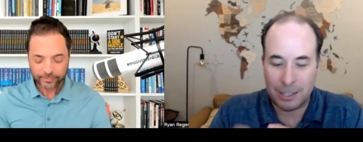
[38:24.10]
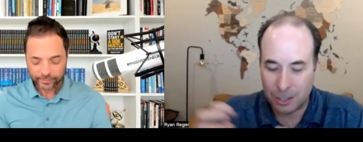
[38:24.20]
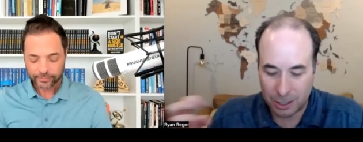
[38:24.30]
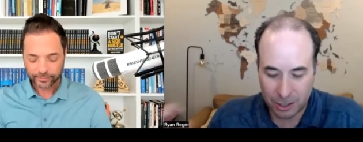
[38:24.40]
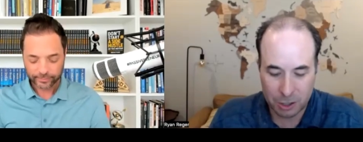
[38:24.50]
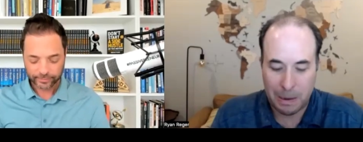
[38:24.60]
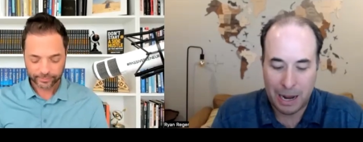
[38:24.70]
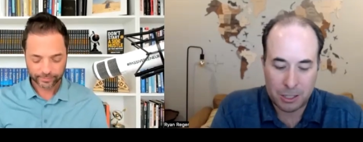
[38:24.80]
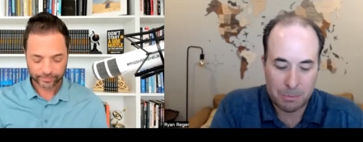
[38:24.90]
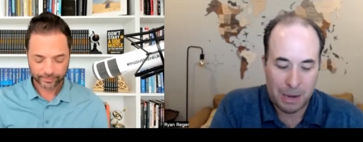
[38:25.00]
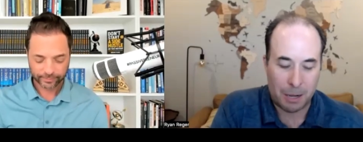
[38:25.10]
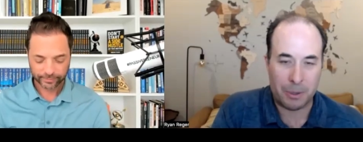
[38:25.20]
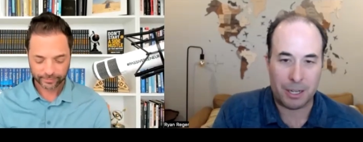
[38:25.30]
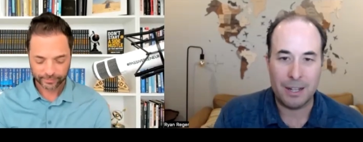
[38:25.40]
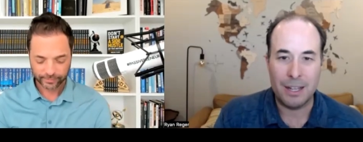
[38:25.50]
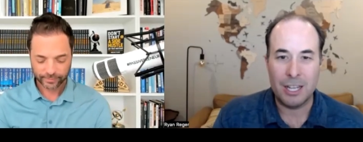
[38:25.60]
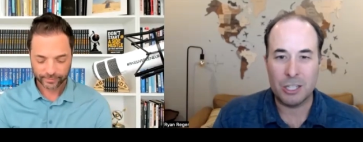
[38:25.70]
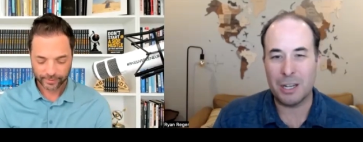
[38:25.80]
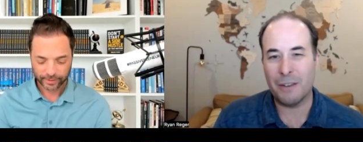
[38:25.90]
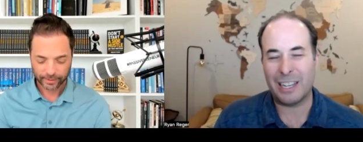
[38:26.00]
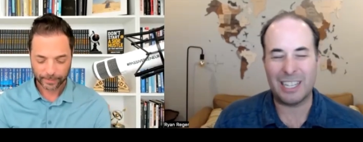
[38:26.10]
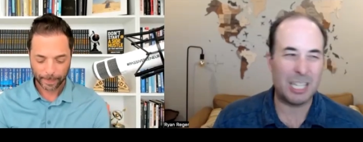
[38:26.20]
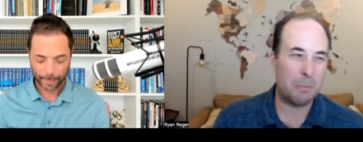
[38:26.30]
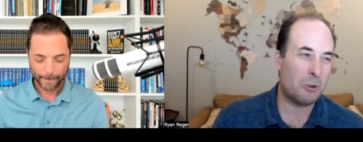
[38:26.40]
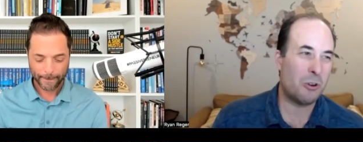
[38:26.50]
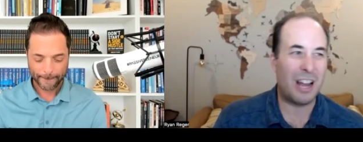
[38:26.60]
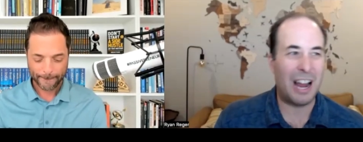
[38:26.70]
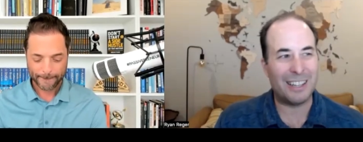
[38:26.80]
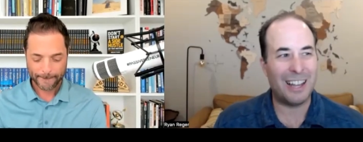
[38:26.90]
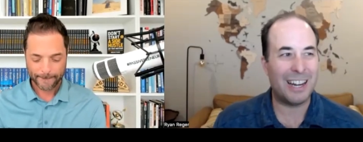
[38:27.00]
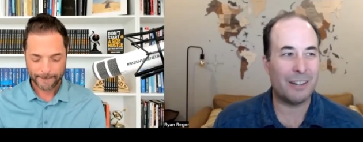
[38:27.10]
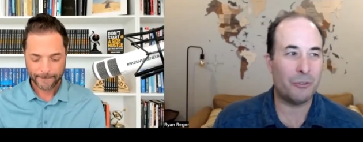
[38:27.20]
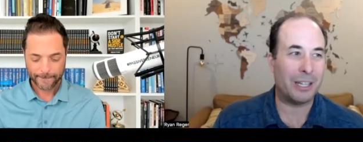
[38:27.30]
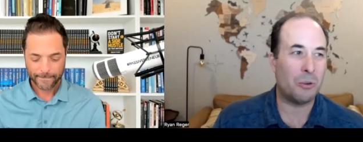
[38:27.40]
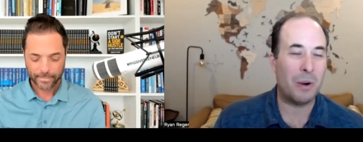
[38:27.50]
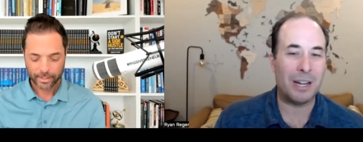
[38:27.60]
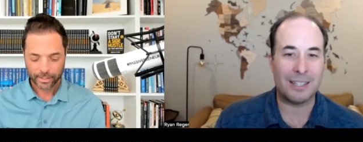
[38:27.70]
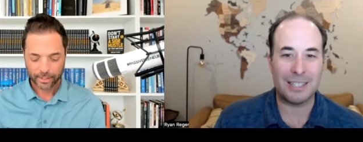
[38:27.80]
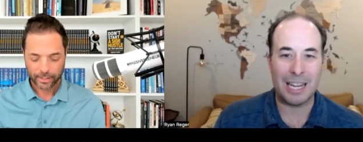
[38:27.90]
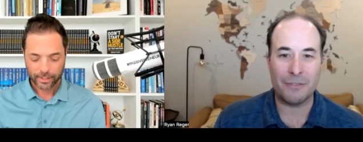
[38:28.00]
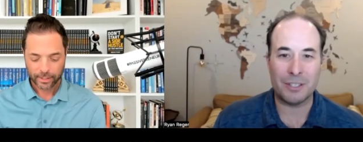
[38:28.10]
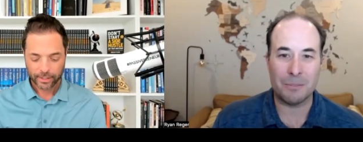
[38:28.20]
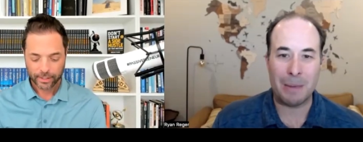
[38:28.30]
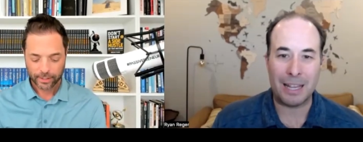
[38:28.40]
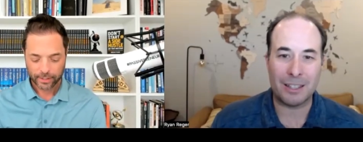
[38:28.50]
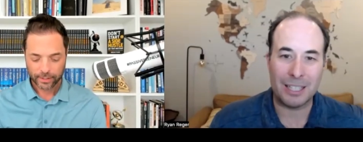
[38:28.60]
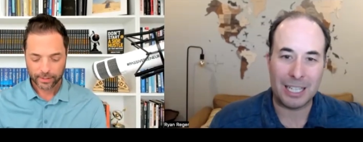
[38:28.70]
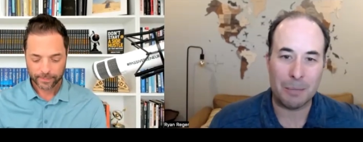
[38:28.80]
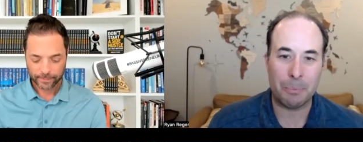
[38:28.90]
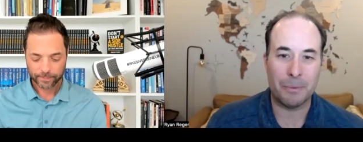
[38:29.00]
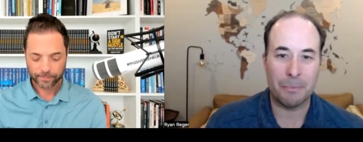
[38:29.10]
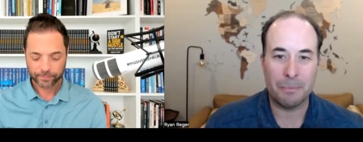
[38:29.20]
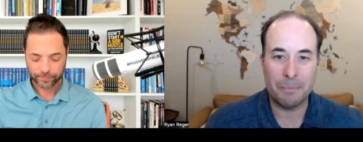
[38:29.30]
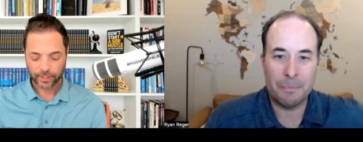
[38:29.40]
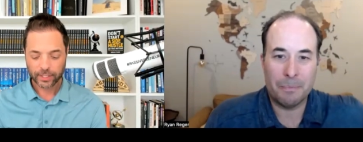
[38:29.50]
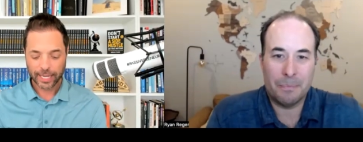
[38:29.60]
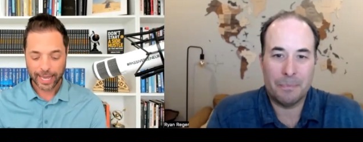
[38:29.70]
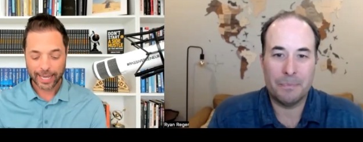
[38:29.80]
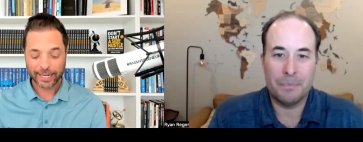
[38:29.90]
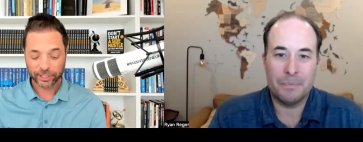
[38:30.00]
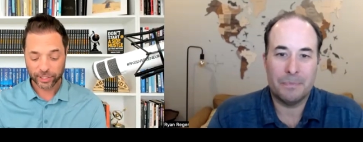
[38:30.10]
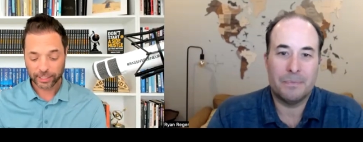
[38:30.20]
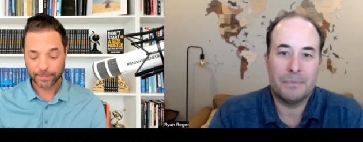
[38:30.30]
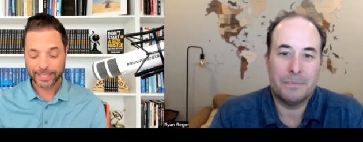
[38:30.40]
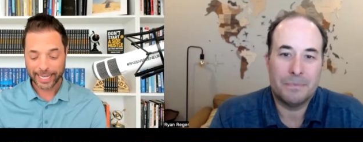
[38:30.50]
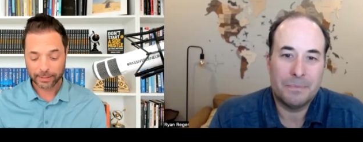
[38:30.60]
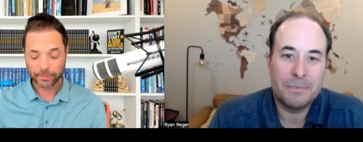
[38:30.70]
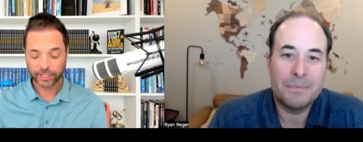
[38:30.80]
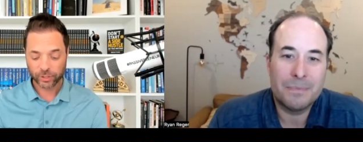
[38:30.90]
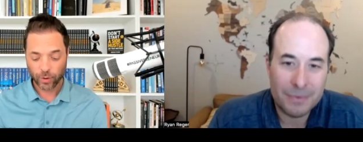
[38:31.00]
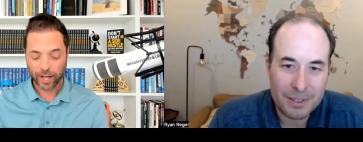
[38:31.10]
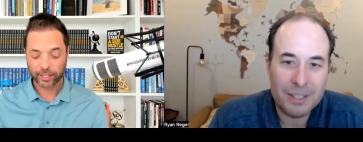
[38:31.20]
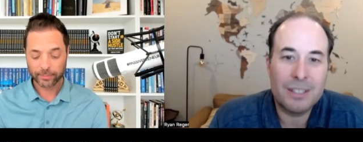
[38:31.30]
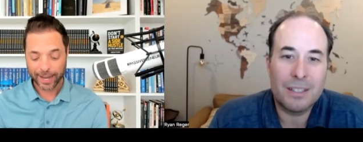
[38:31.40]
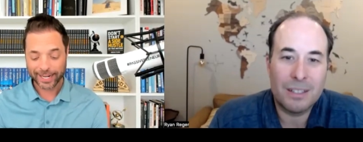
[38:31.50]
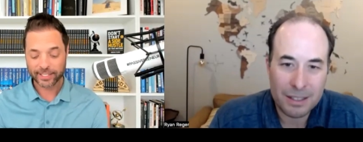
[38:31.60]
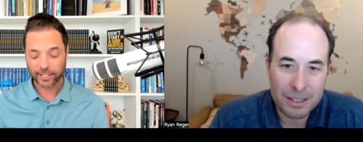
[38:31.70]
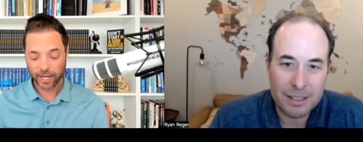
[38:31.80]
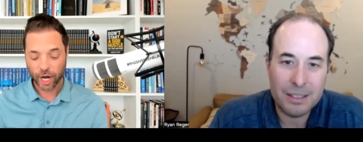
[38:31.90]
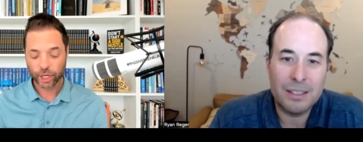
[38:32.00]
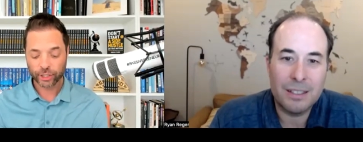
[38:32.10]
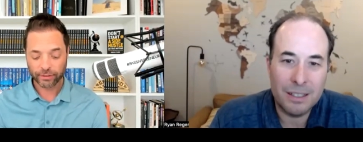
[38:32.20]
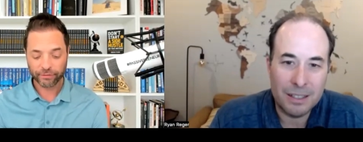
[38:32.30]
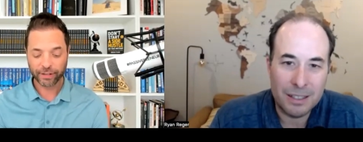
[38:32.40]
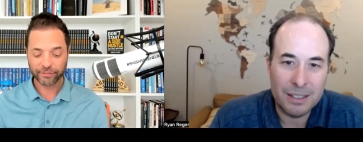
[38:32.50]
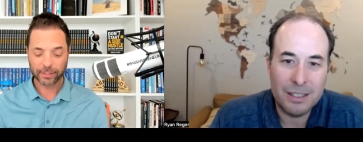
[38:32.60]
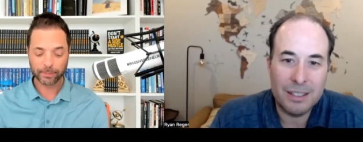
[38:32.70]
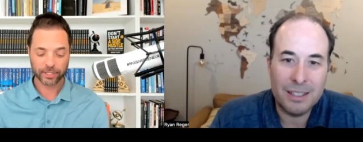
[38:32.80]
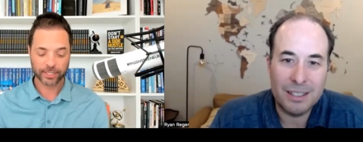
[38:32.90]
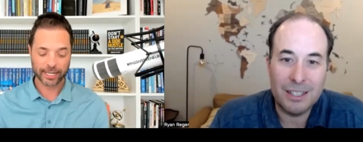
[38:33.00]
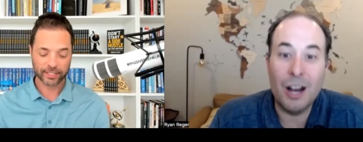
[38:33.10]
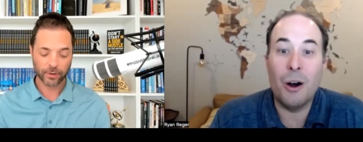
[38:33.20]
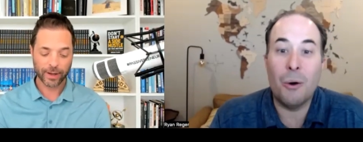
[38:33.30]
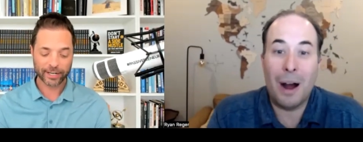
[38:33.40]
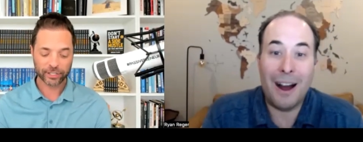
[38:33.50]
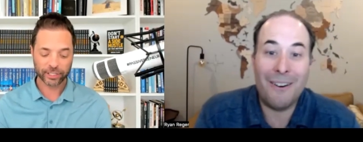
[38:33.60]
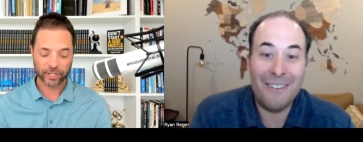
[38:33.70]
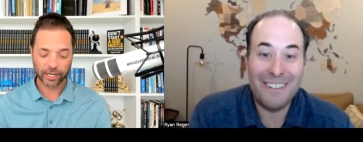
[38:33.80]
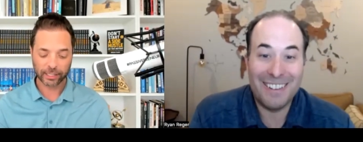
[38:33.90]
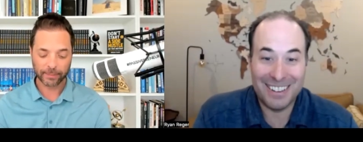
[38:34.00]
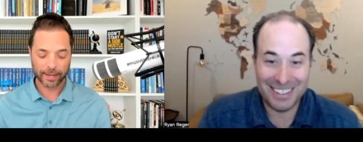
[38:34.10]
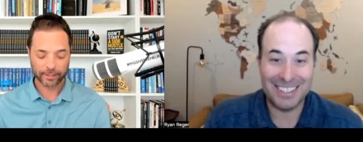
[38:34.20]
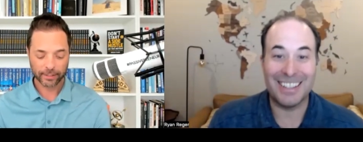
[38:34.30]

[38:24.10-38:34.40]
Speaker 1: it and talk to their spouse about it. But do you have like a typical guideline of like when it's safe to make the leap? Yeah, I
Speaker 2: actually talk about that in the book as well. And mine's 150%. So oh, I actually wow. talk about,